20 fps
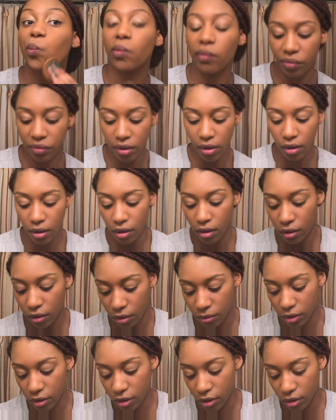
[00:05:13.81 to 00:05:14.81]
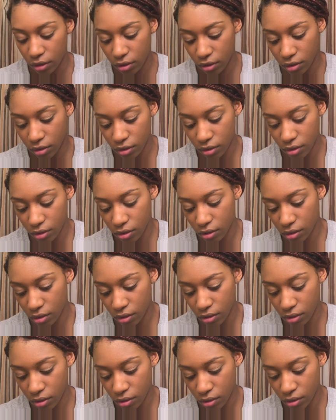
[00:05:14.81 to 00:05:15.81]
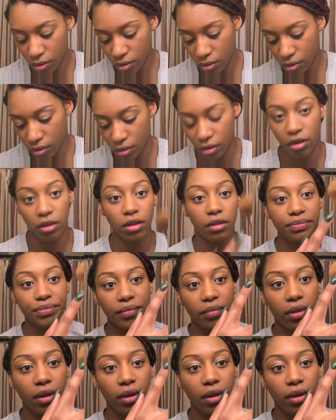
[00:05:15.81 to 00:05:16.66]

Girl, come and catch this vibe. You know you